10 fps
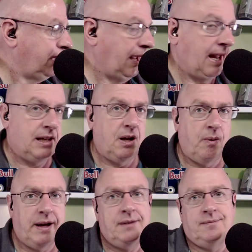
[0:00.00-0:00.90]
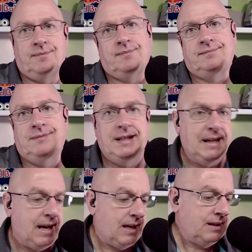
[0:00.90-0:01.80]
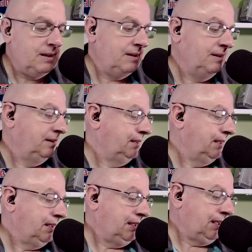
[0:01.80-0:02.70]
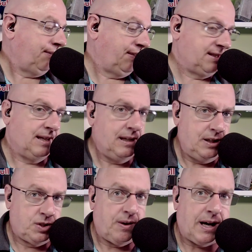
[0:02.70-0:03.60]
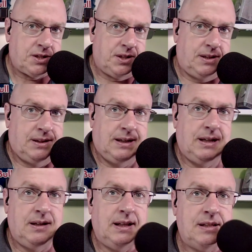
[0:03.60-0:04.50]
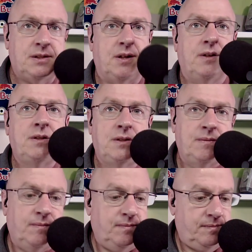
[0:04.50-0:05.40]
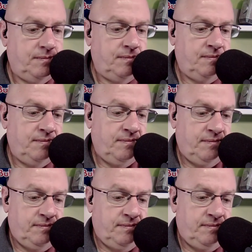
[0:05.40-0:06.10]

Hey, you know what? In the end, if it's getting you traction, getting you listeners, right?